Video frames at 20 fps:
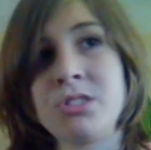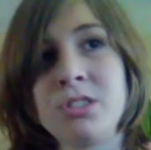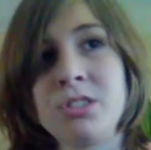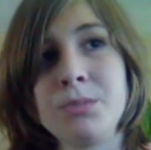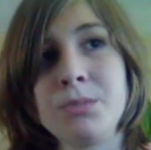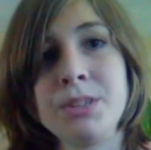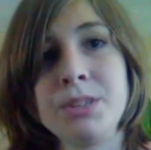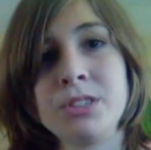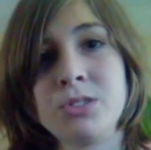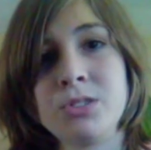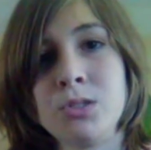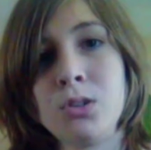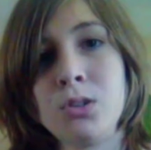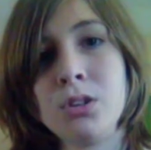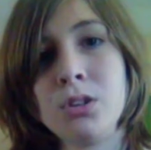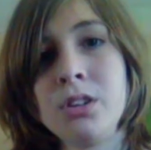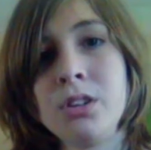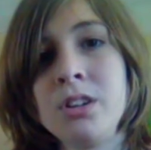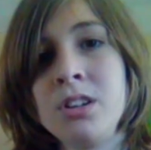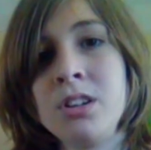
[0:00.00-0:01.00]
still being
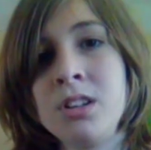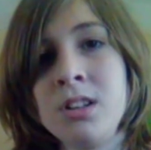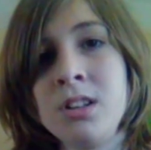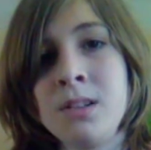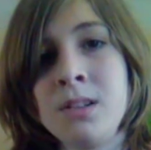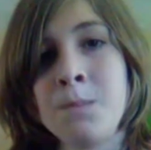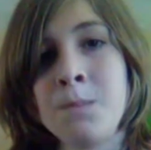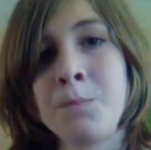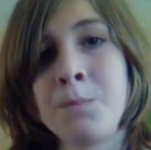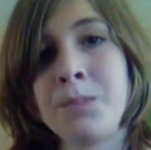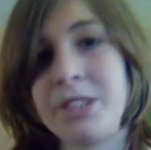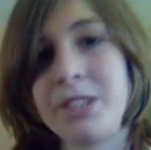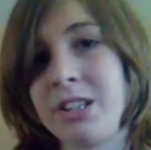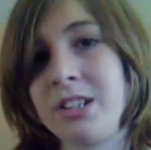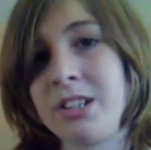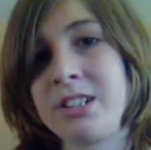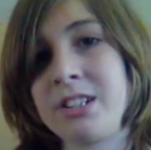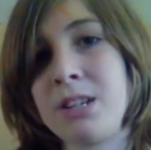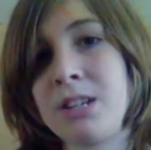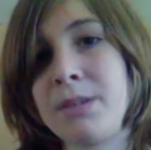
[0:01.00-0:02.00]
sold, but
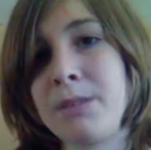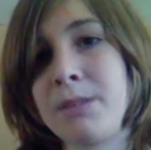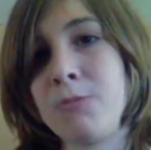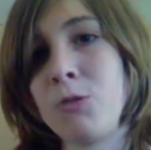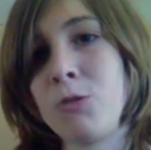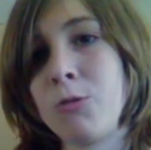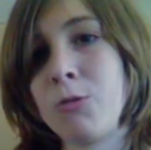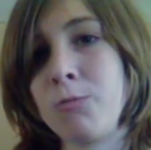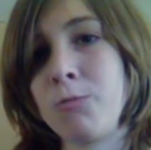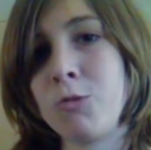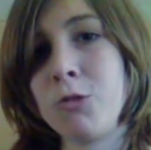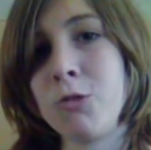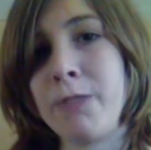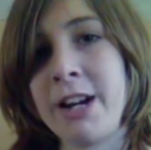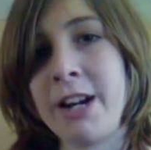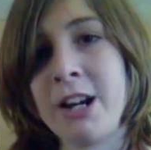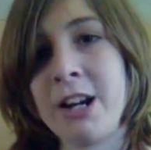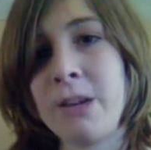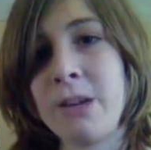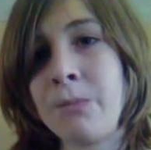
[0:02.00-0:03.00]
they're becoming more
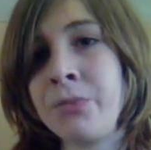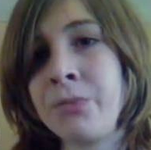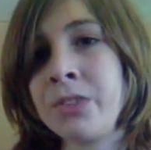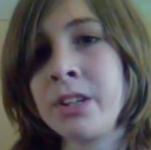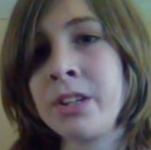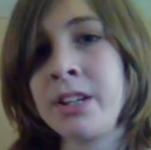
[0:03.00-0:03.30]
rare.